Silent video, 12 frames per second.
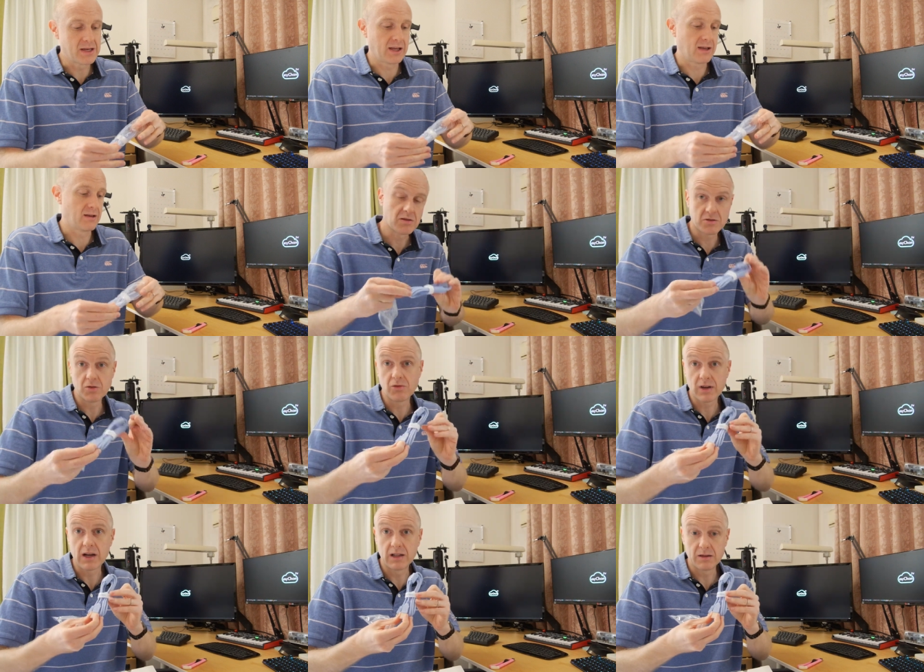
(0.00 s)
mini. Still,
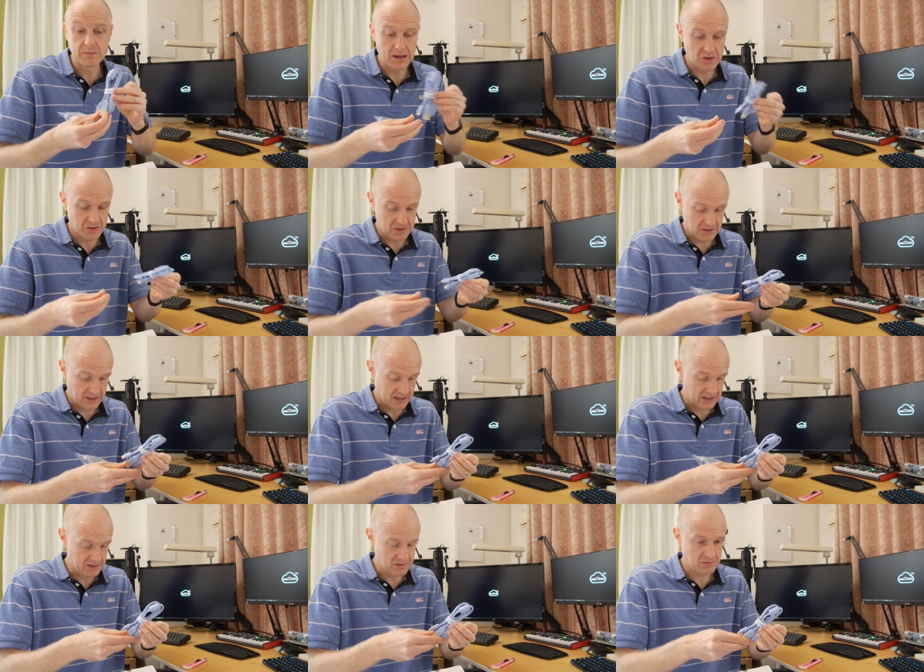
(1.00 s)
the color matches the
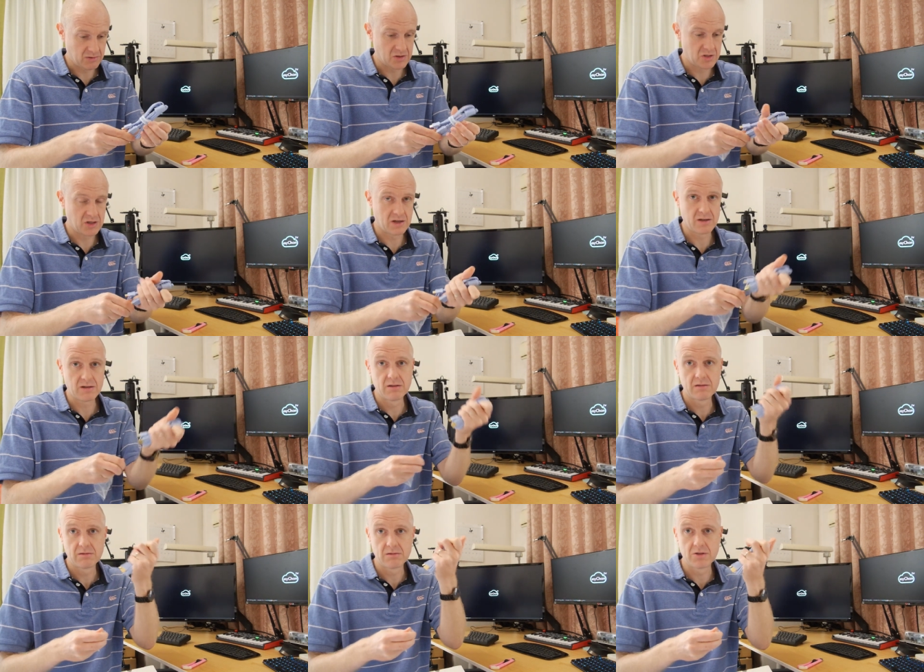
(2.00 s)
case, which
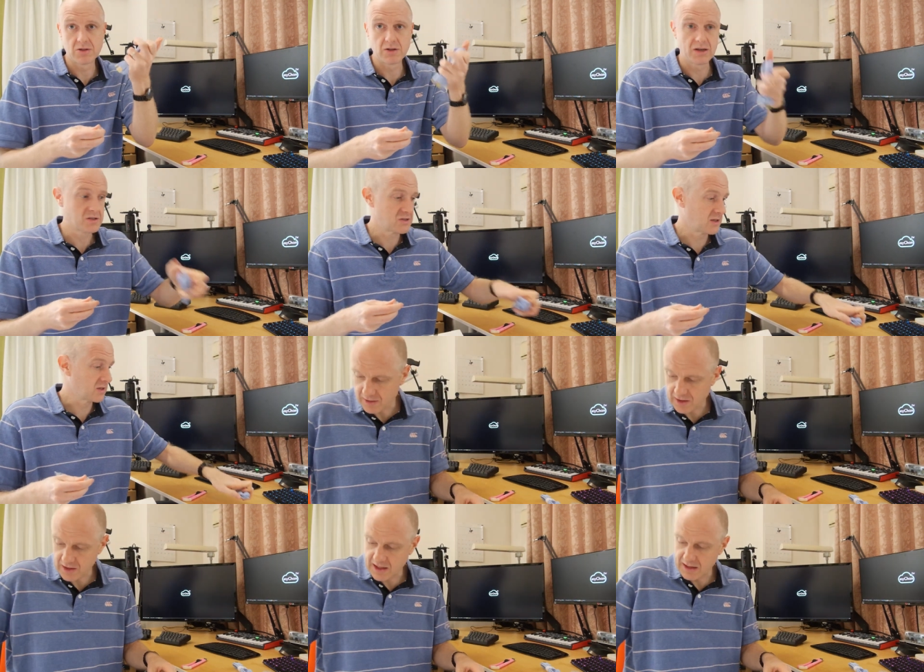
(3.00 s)
is a nice thing.
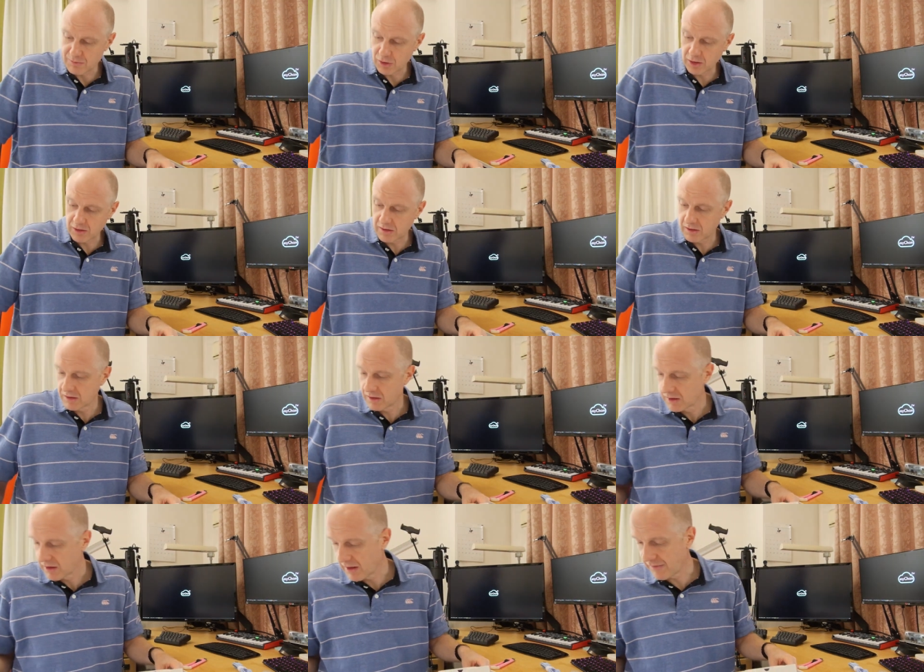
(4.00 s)
Got a key puller.
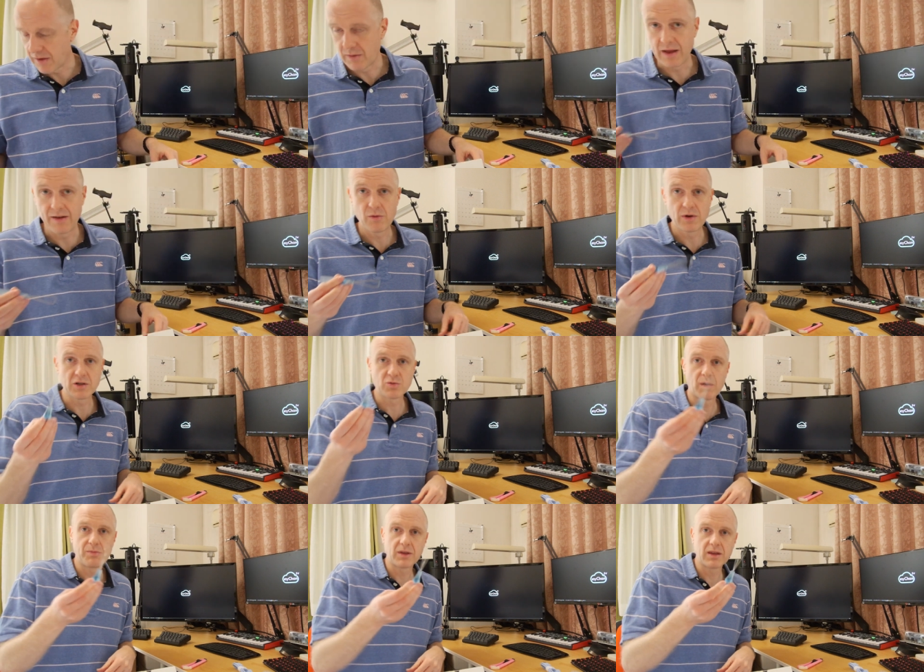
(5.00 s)
If I ever want to
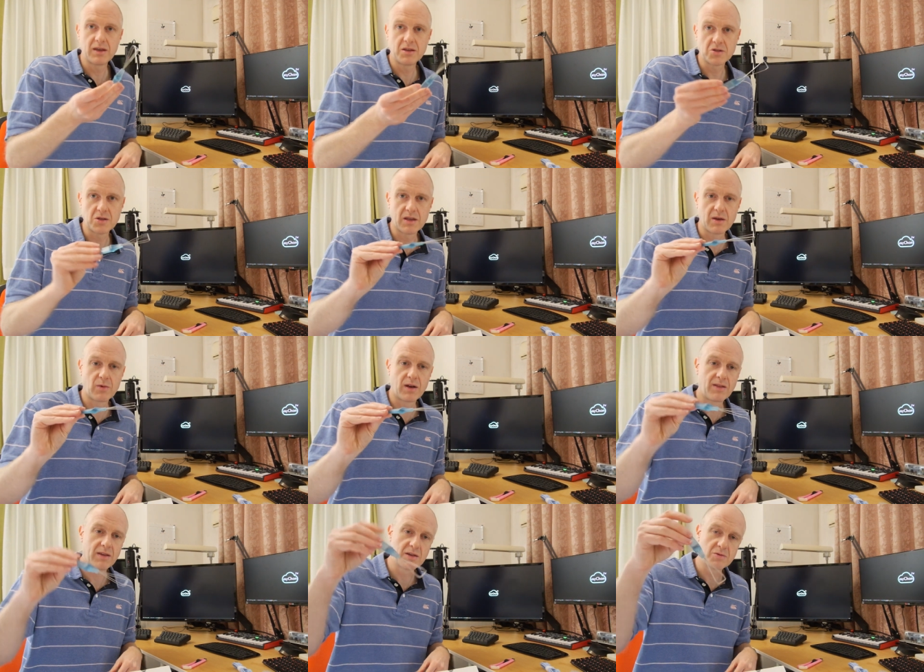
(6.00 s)
swap the keys, you can get one
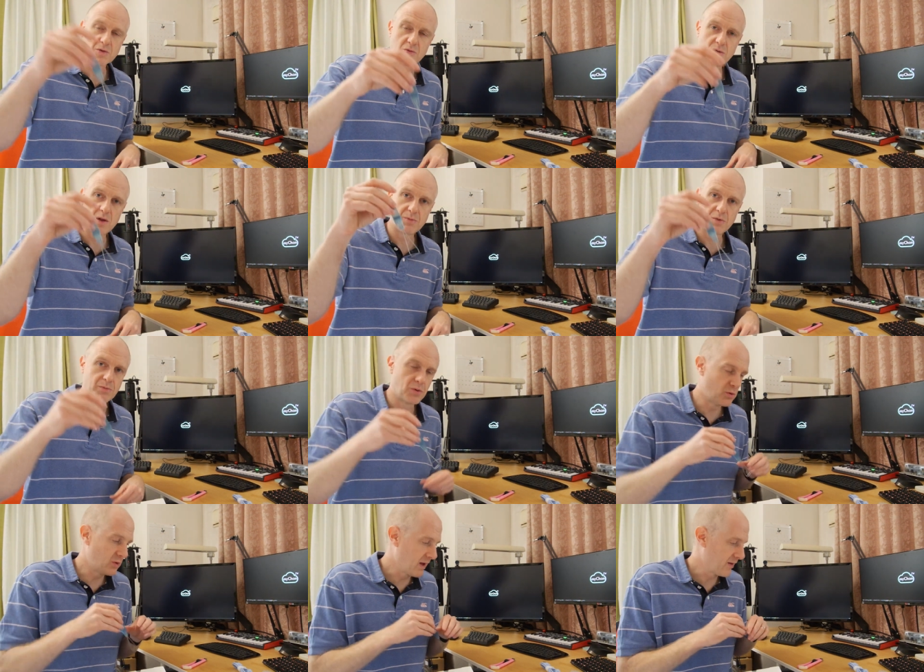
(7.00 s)
of these, which will help you
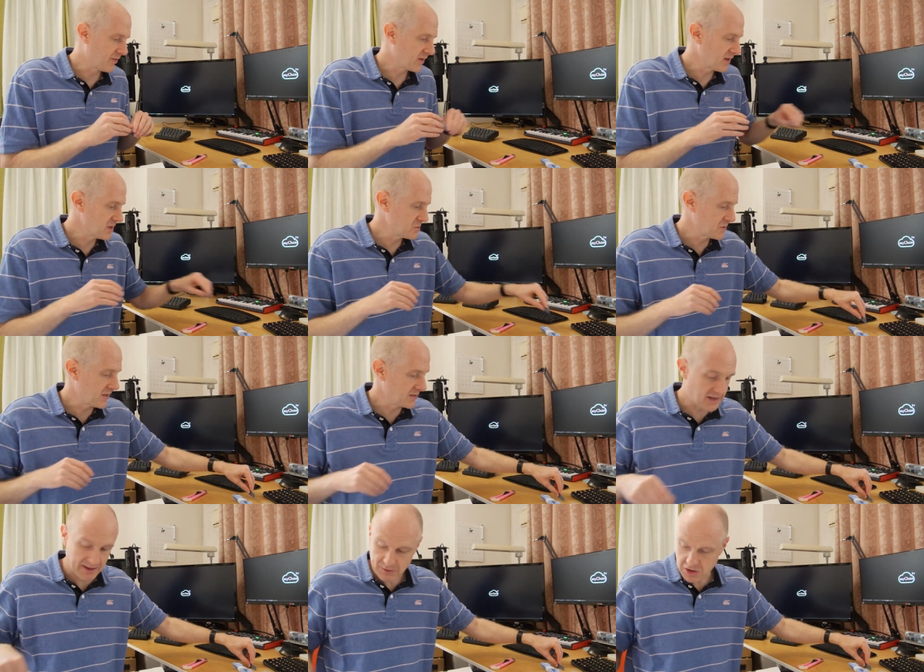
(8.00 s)
pull out the keys
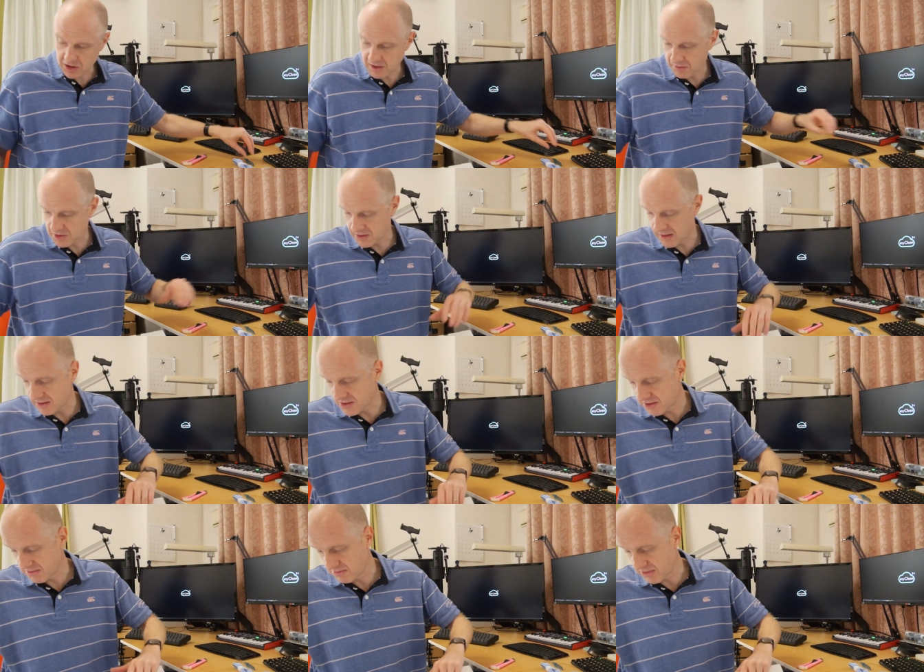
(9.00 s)
without damaging them, so
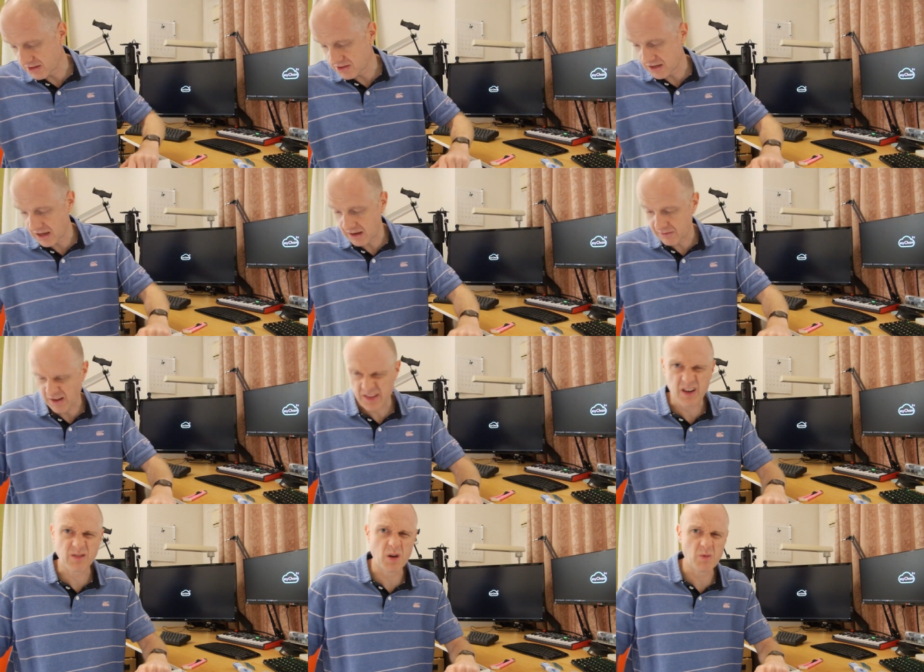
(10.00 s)
that's nice to have. I
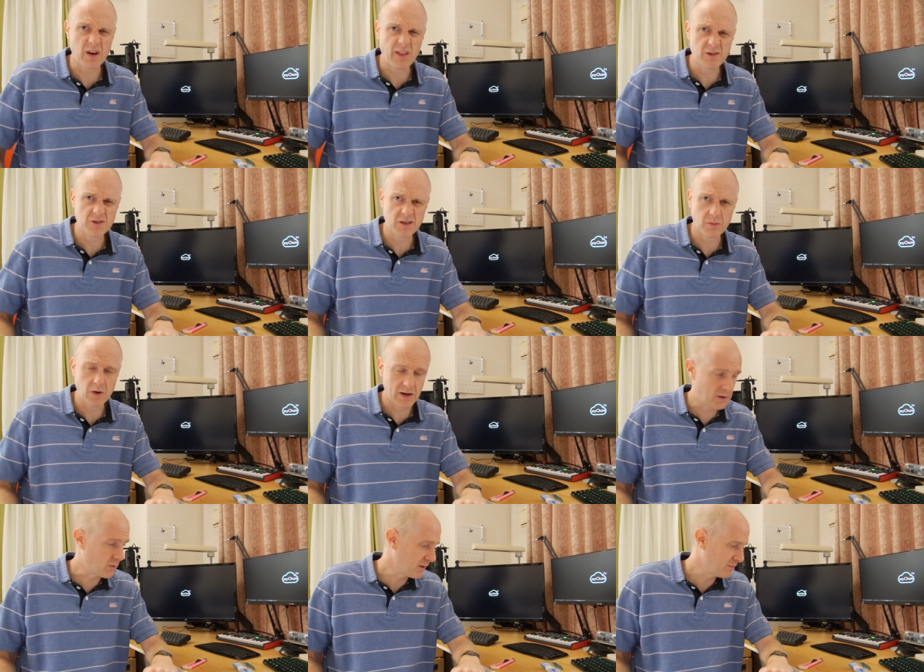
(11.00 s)
think I've got one of those somewhere
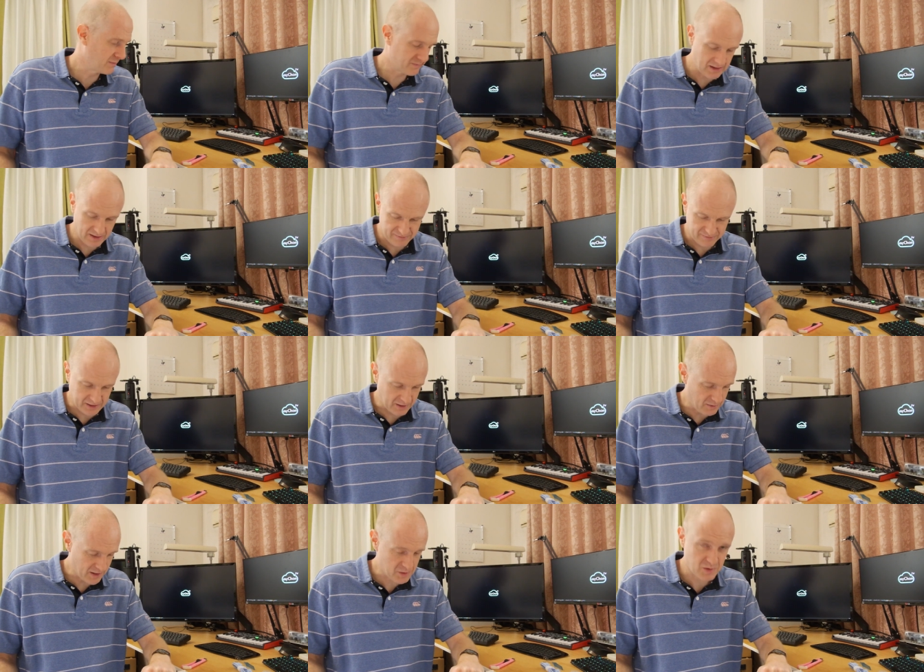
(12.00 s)
anyway, but yeah, I figured
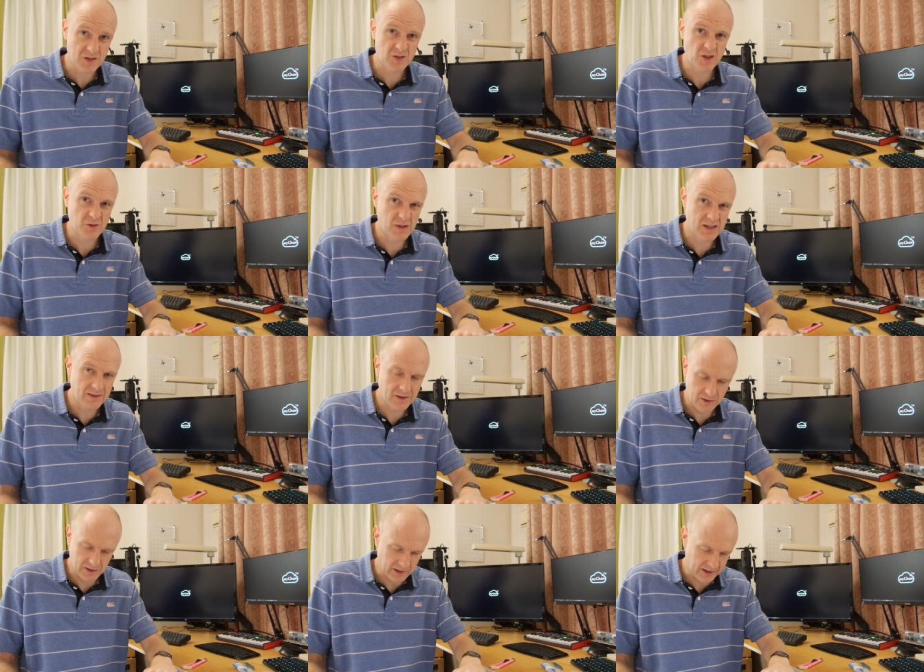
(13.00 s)
I might as well just toss one in.
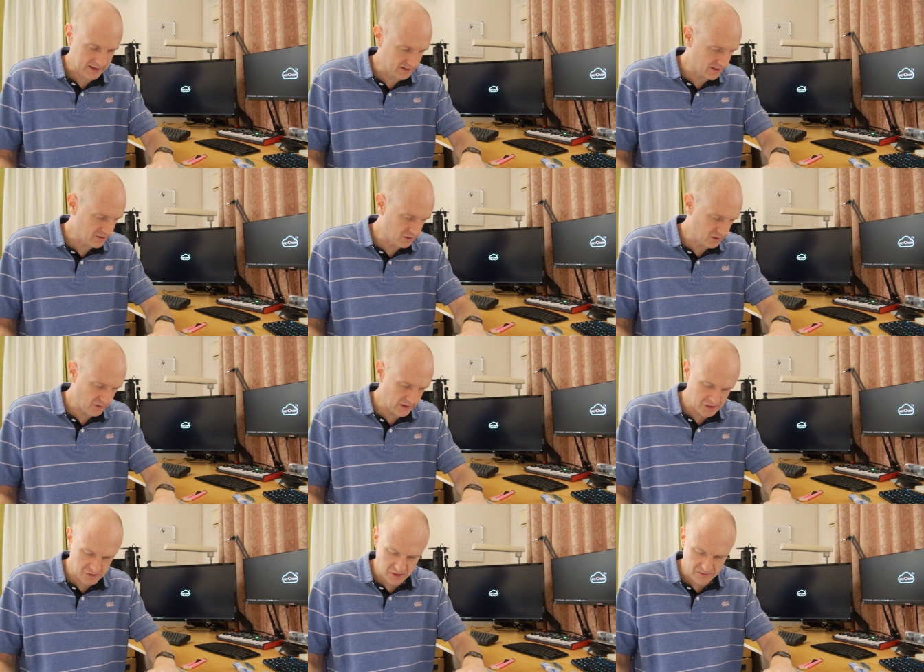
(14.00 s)
I need like a dollar
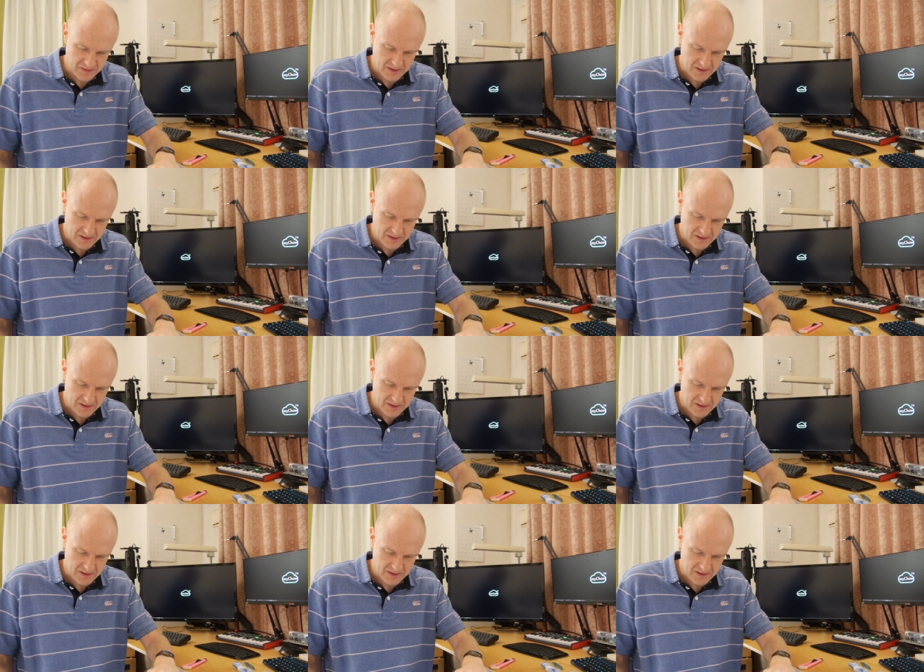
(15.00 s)
extra.